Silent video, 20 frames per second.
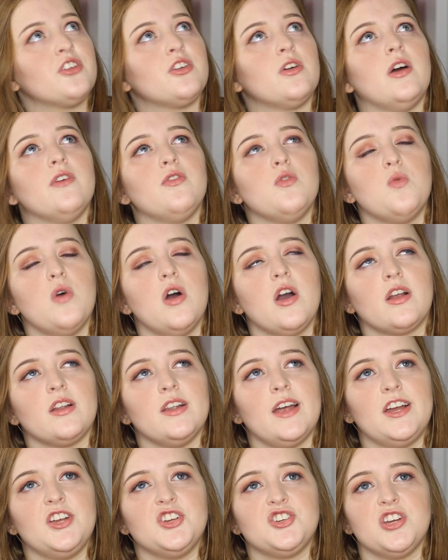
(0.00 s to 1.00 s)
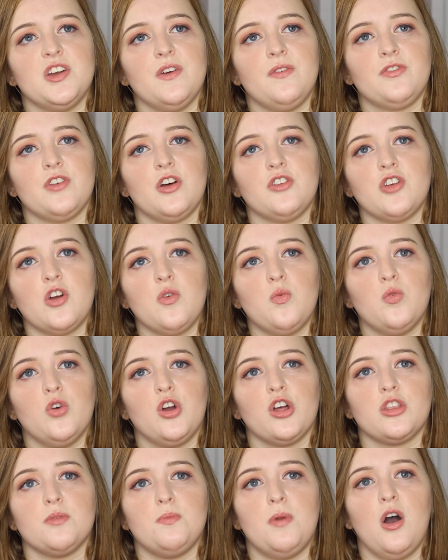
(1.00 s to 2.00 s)
I don't ever work late shifts. I don't
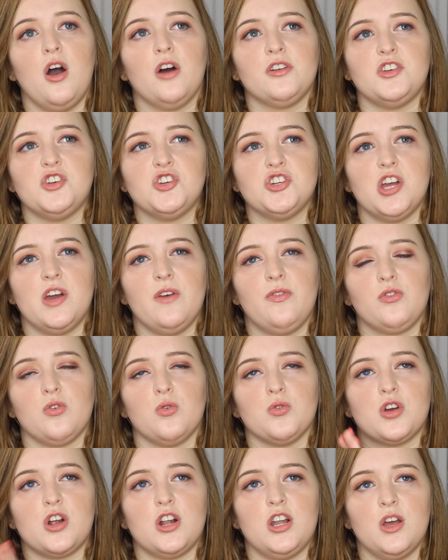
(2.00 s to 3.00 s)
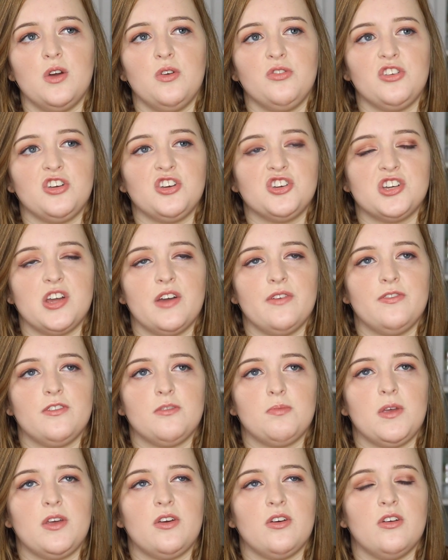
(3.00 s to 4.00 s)
work the party shifts or the closing
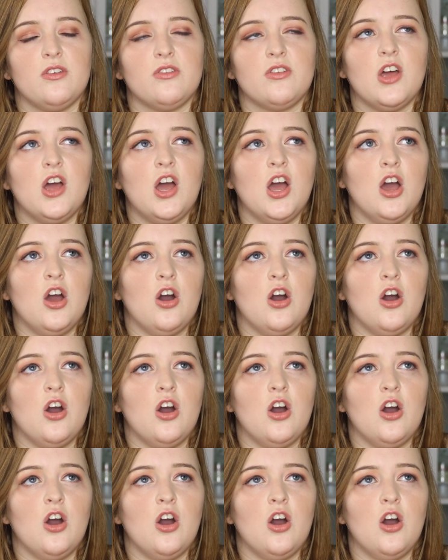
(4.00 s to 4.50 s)
shifts because